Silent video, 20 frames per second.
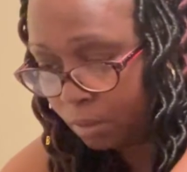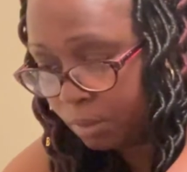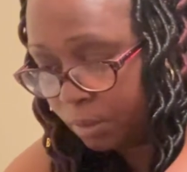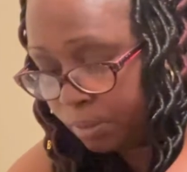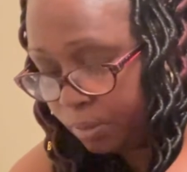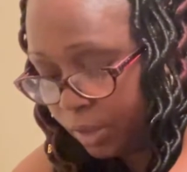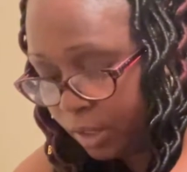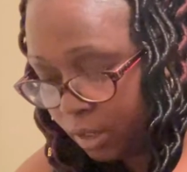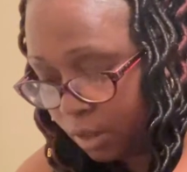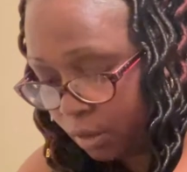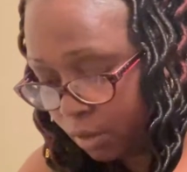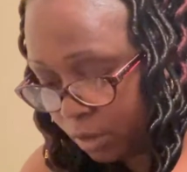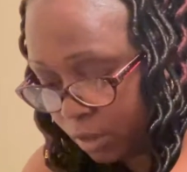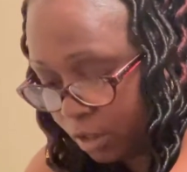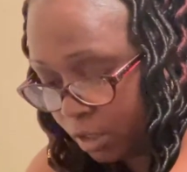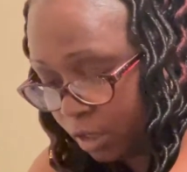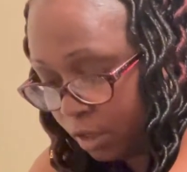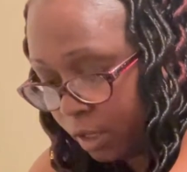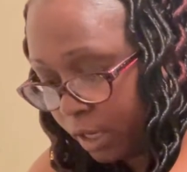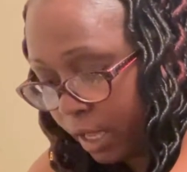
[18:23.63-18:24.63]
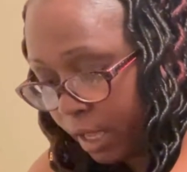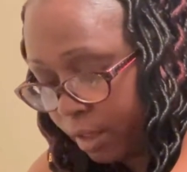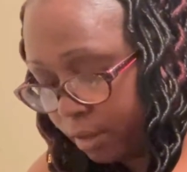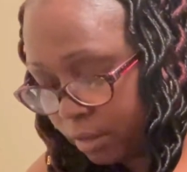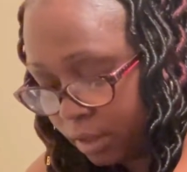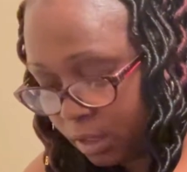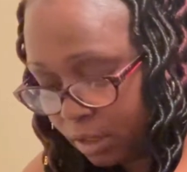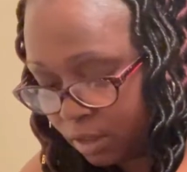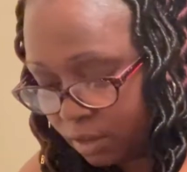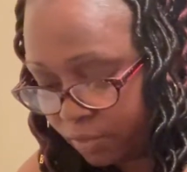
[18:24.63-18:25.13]
Put it on the turner
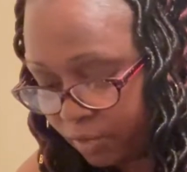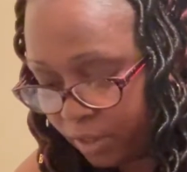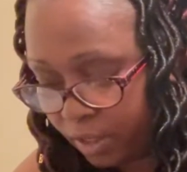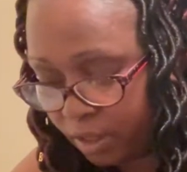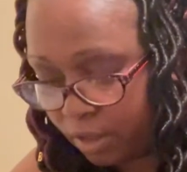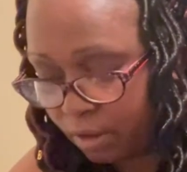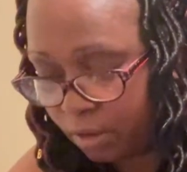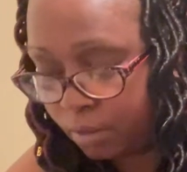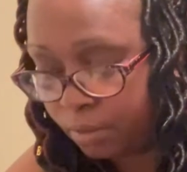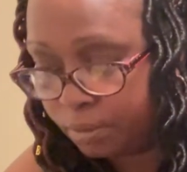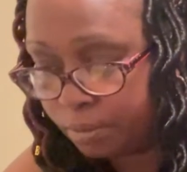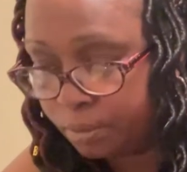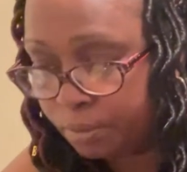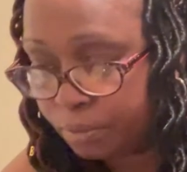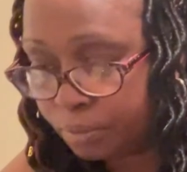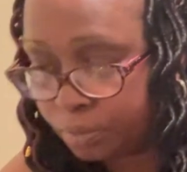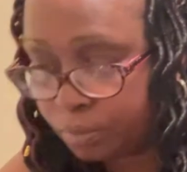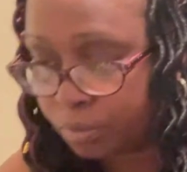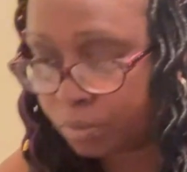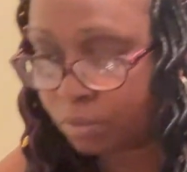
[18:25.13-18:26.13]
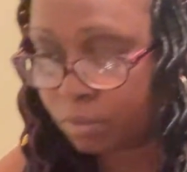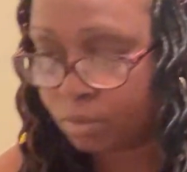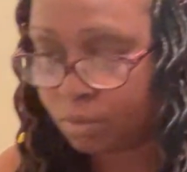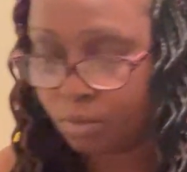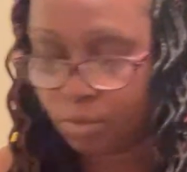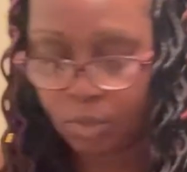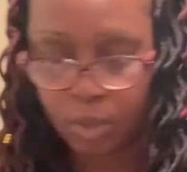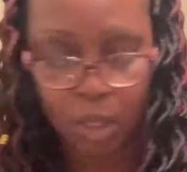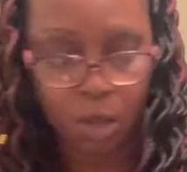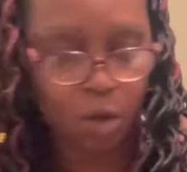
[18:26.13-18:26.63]
after this video.
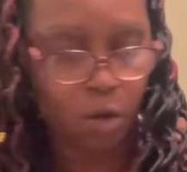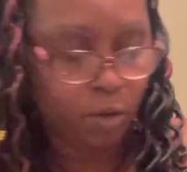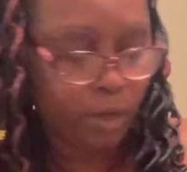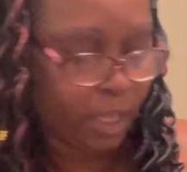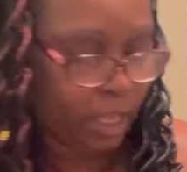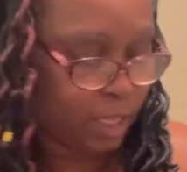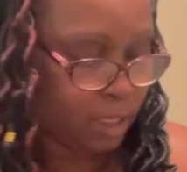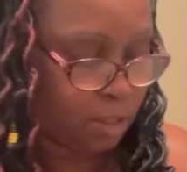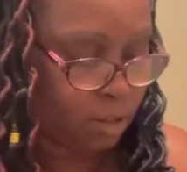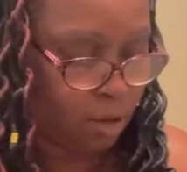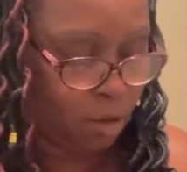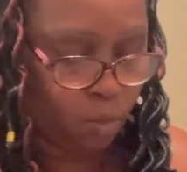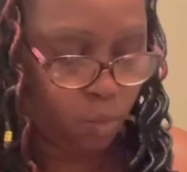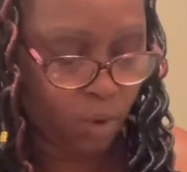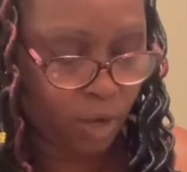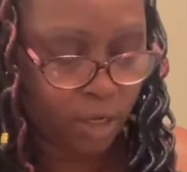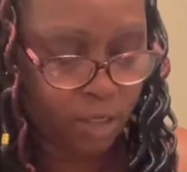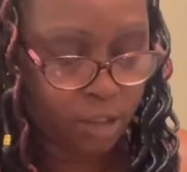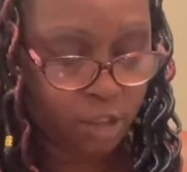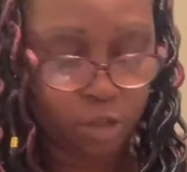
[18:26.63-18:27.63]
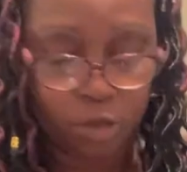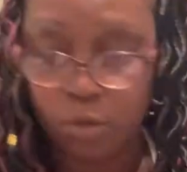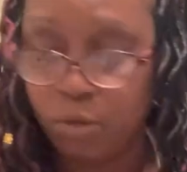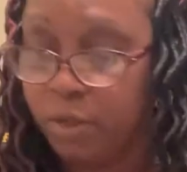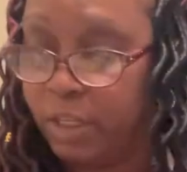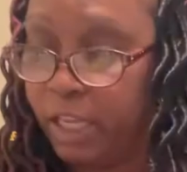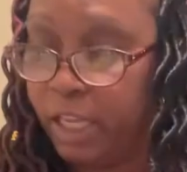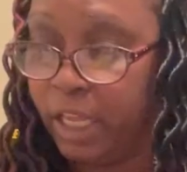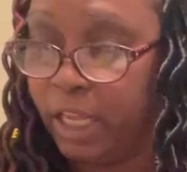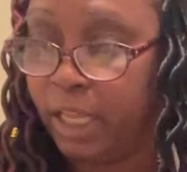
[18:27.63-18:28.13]
Okay, so once you
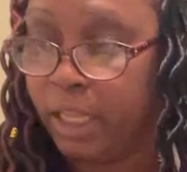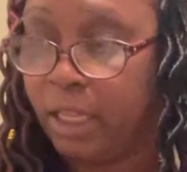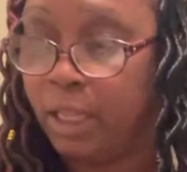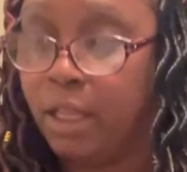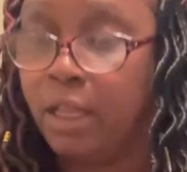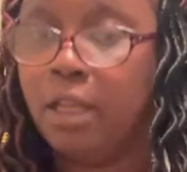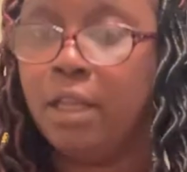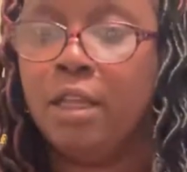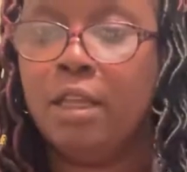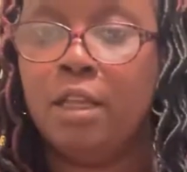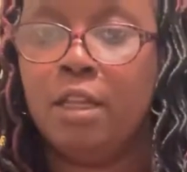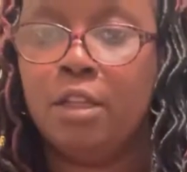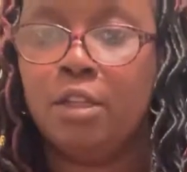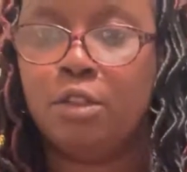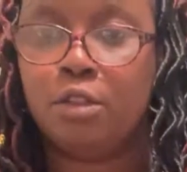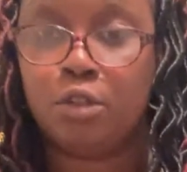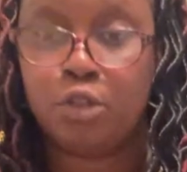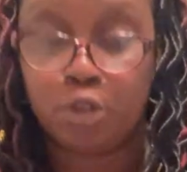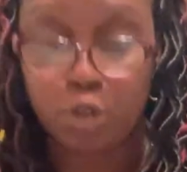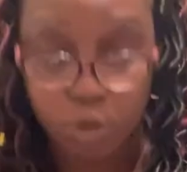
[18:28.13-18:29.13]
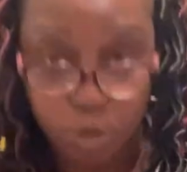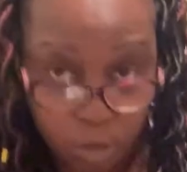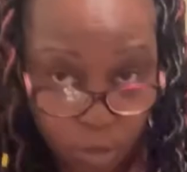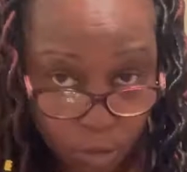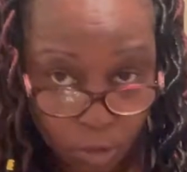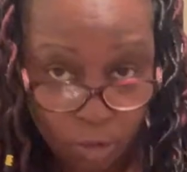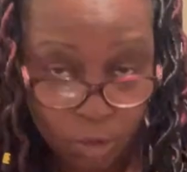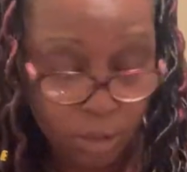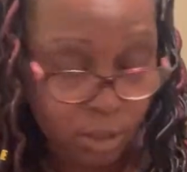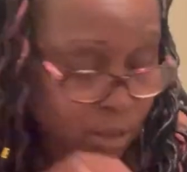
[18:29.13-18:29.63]
get
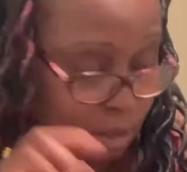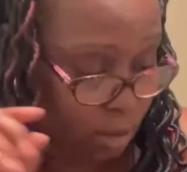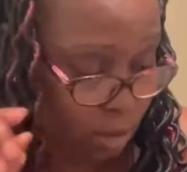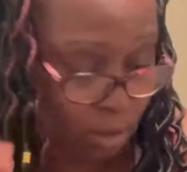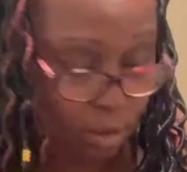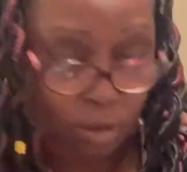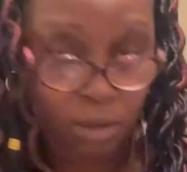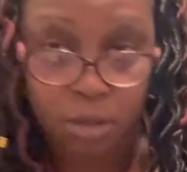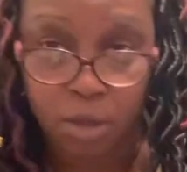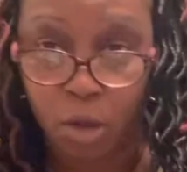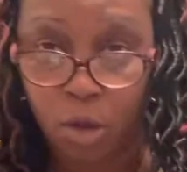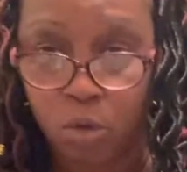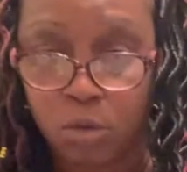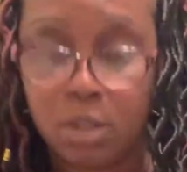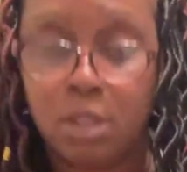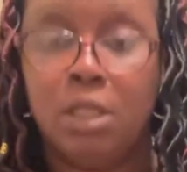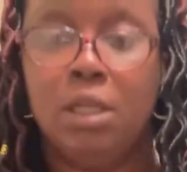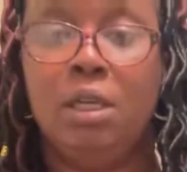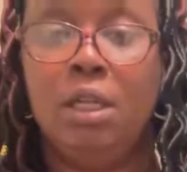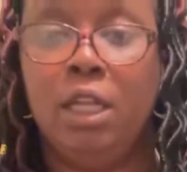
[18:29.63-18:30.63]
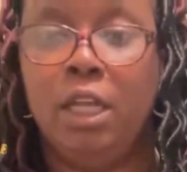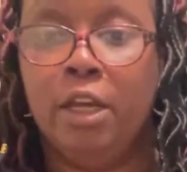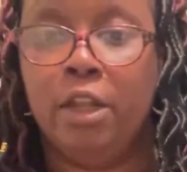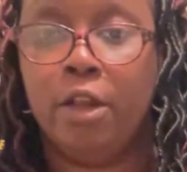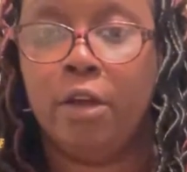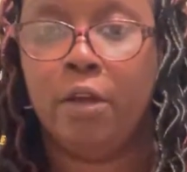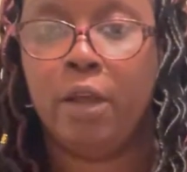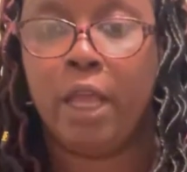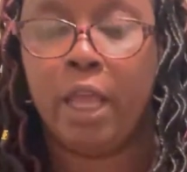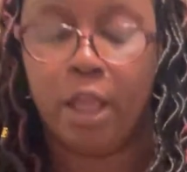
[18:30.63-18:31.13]
2 coats of
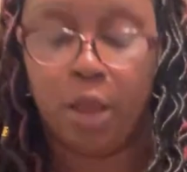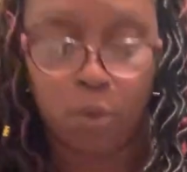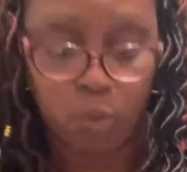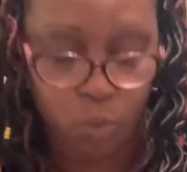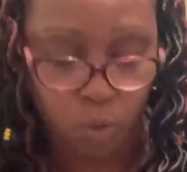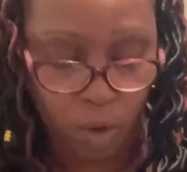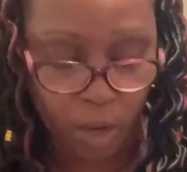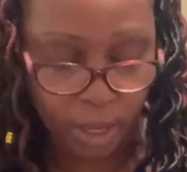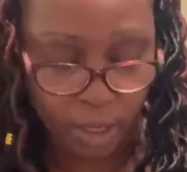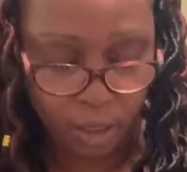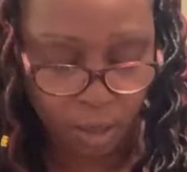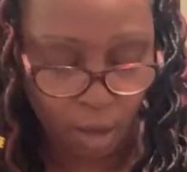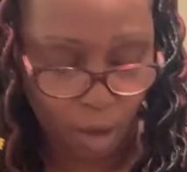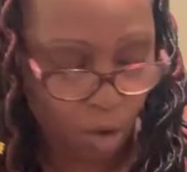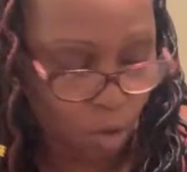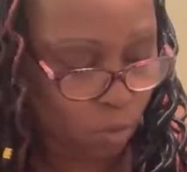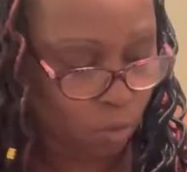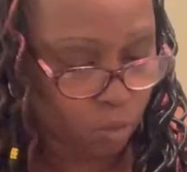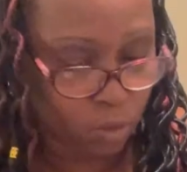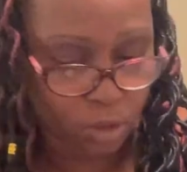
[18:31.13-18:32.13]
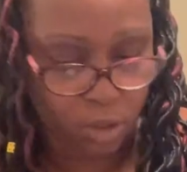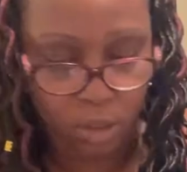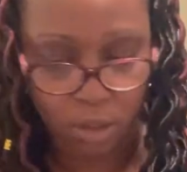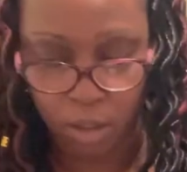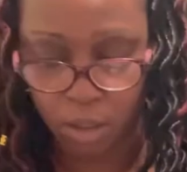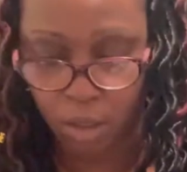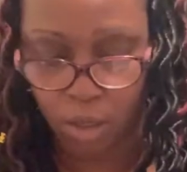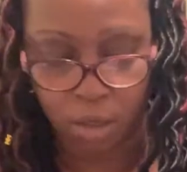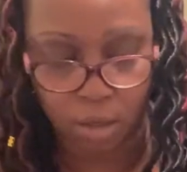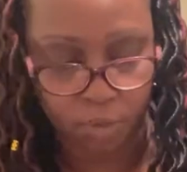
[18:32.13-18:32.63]
glitter and 1 coat
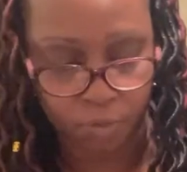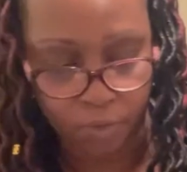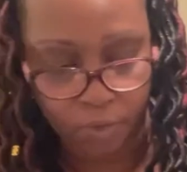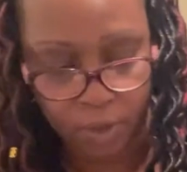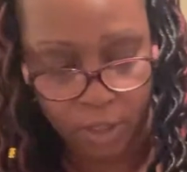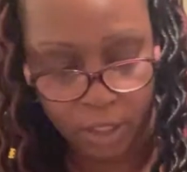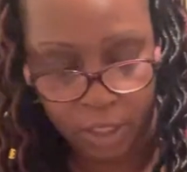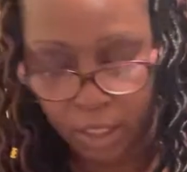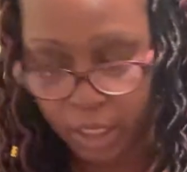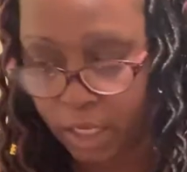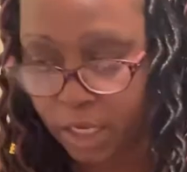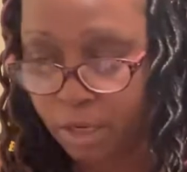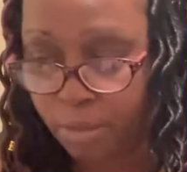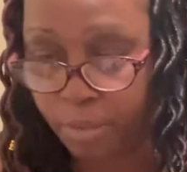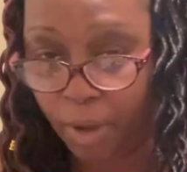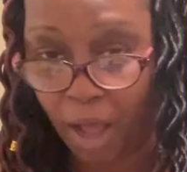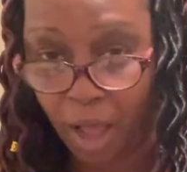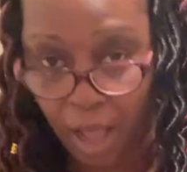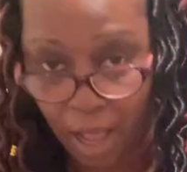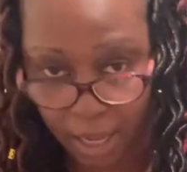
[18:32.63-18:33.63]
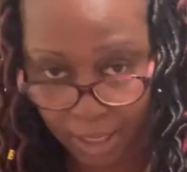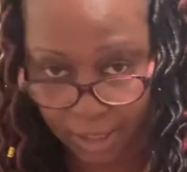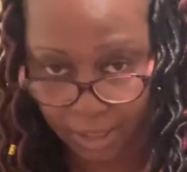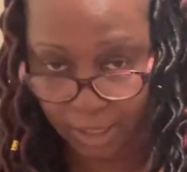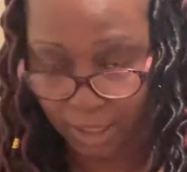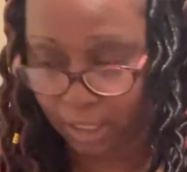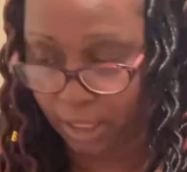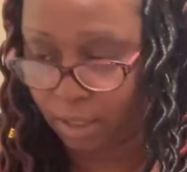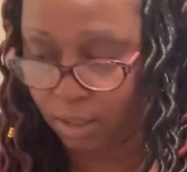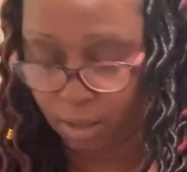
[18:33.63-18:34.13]
of
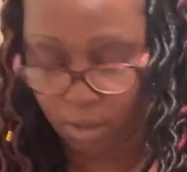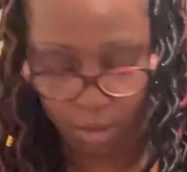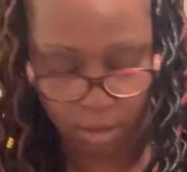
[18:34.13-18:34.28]
epoxy